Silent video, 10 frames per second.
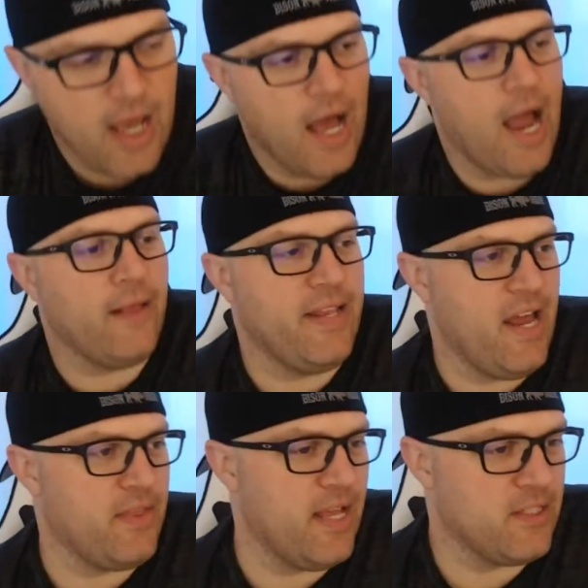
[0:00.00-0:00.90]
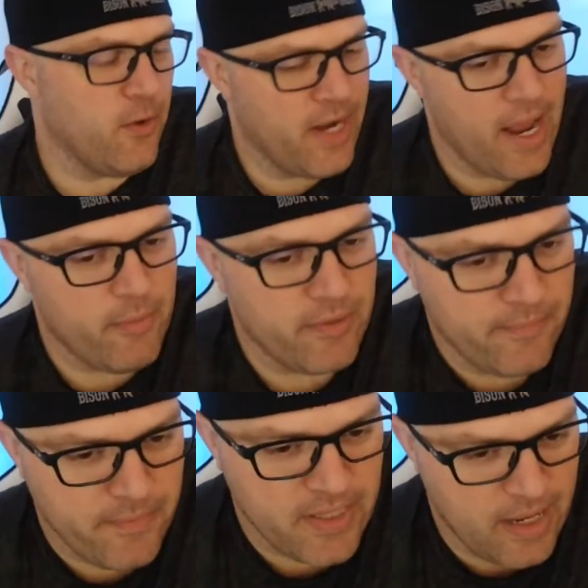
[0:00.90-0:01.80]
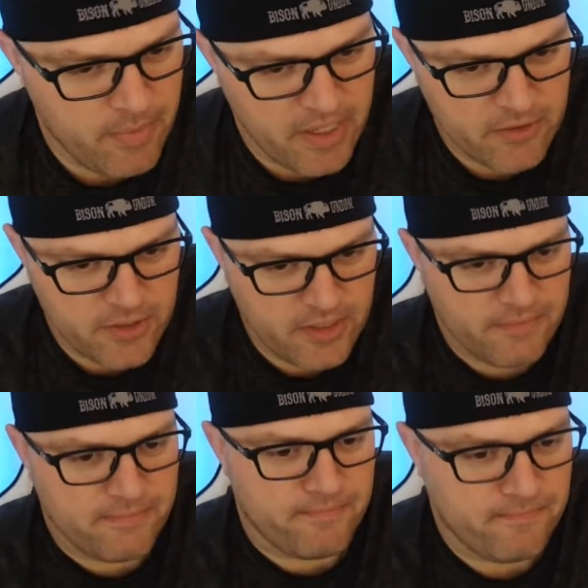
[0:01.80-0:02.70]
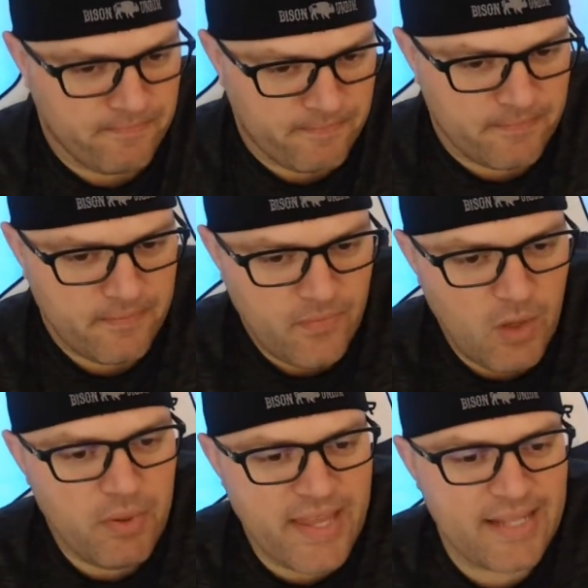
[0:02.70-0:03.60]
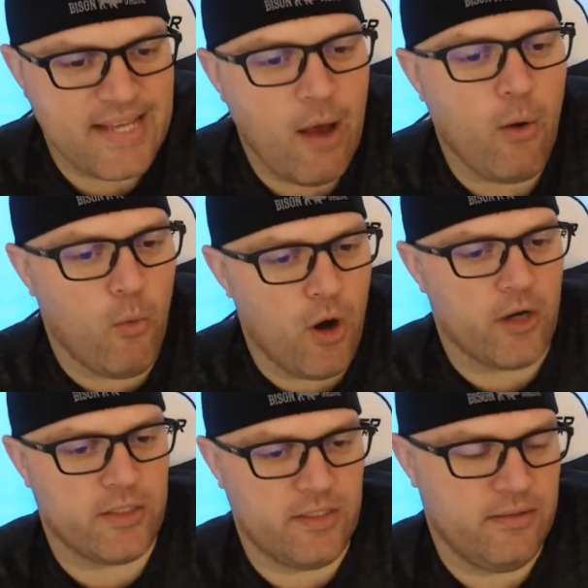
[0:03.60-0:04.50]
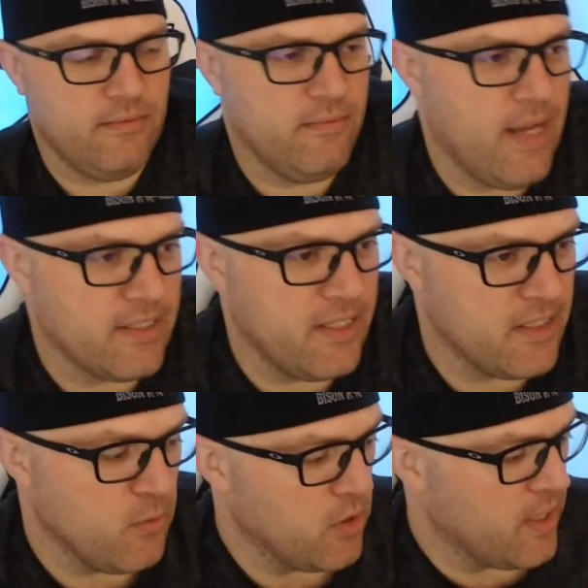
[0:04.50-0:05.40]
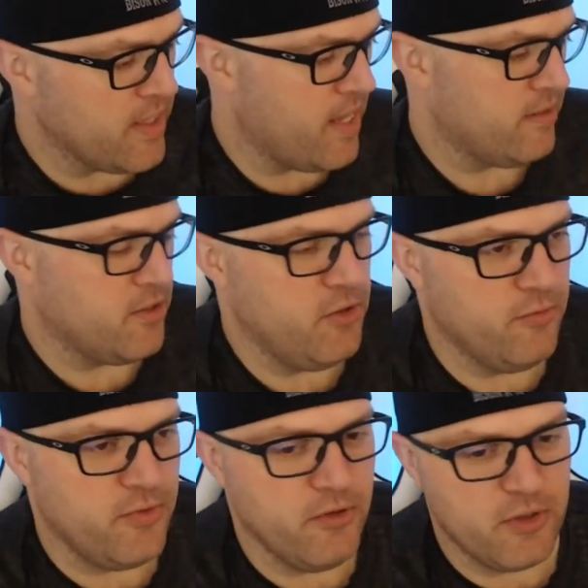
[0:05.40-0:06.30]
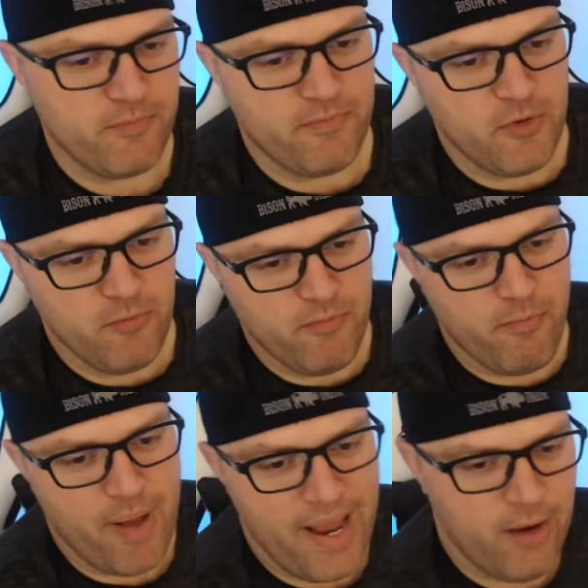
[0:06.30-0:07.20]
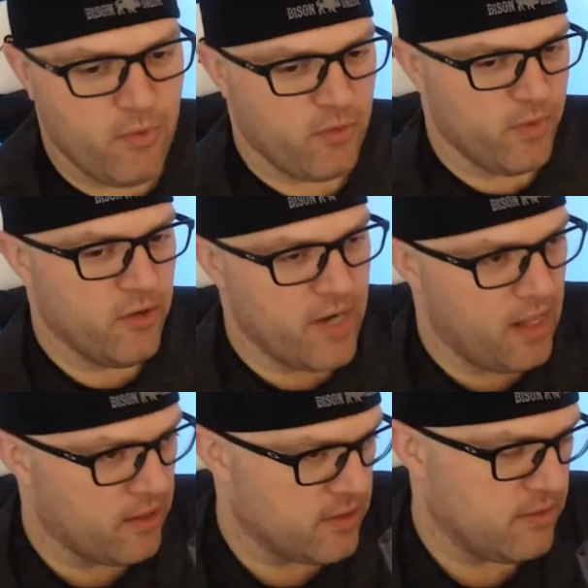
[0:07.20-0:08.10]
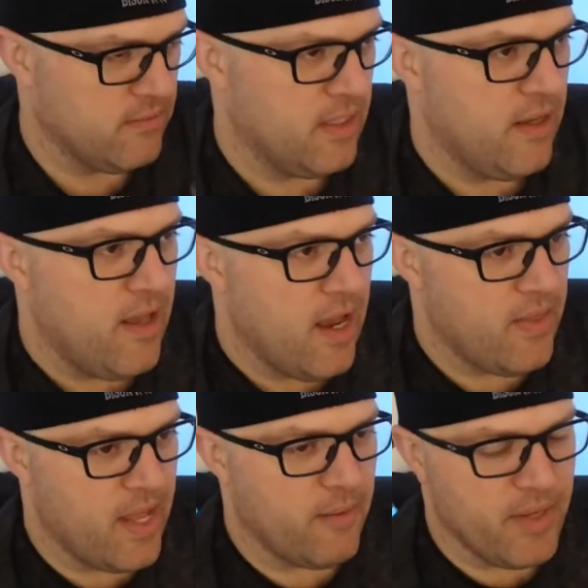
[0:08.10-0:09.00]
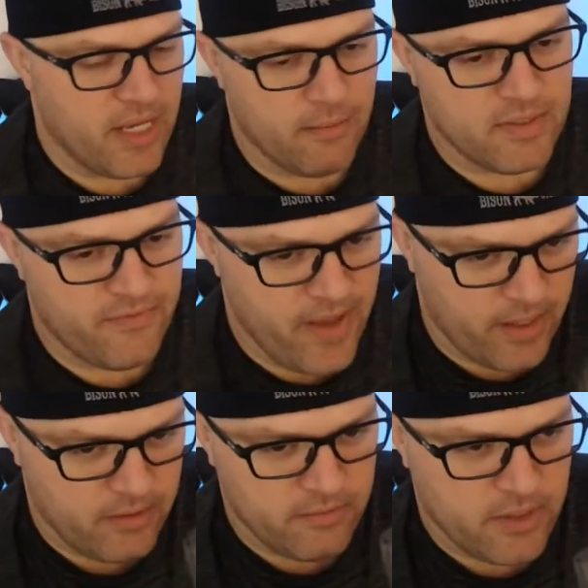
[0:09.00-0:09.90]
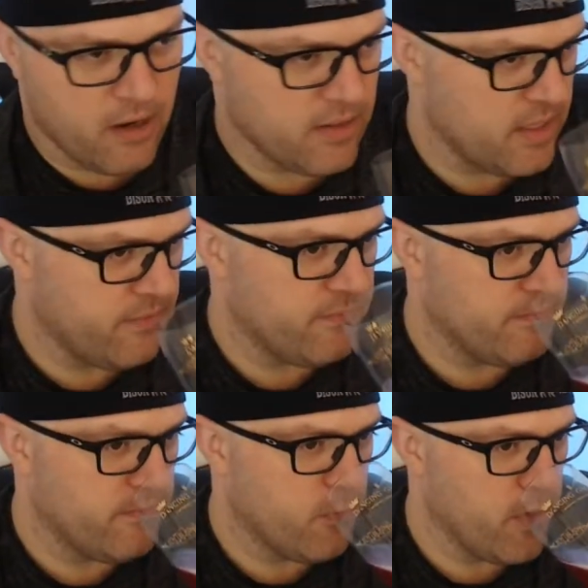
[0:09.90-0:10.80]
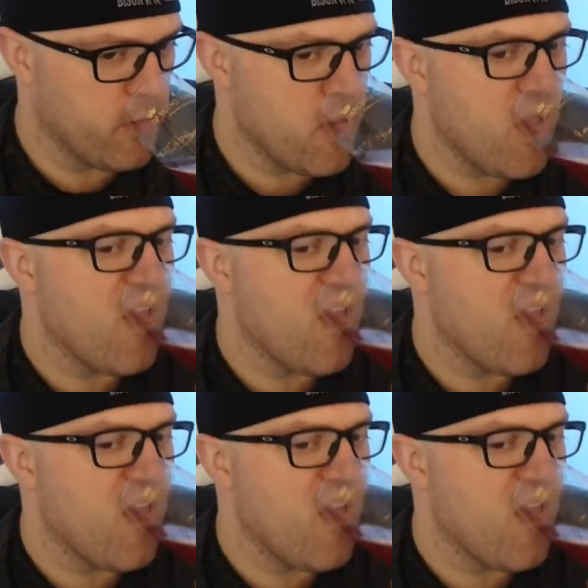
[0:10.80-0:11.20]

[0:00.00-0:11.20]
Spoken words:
Highly doubt that's going to happen, but that'd be interesting. But that's how it works. Actually, it doesn't work like that. You buy it with real dollars, and then it becomes fake currency for you.